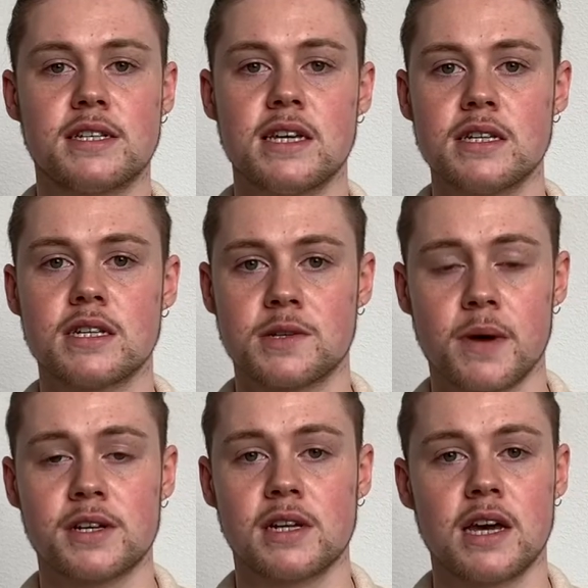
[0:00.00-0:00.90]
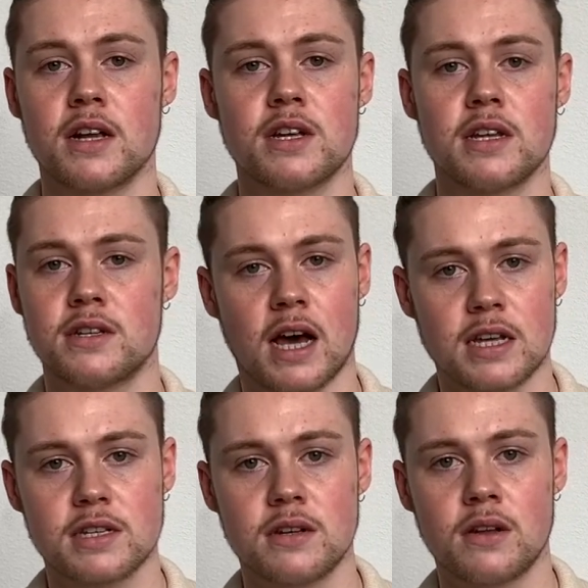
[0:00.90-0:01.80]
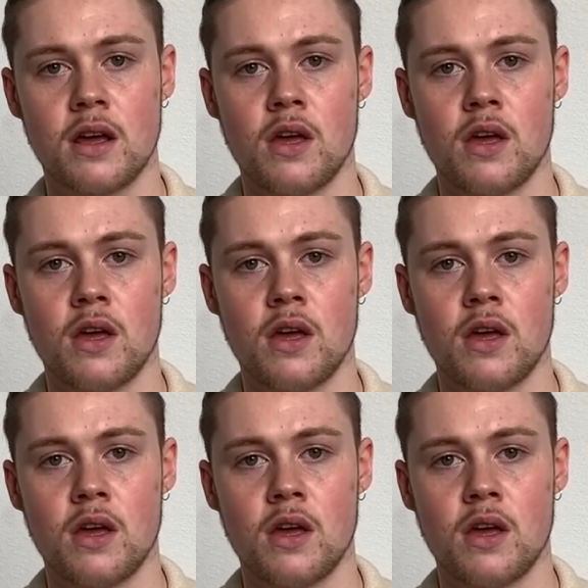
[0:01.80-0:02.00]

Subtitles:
season especially, it hasn't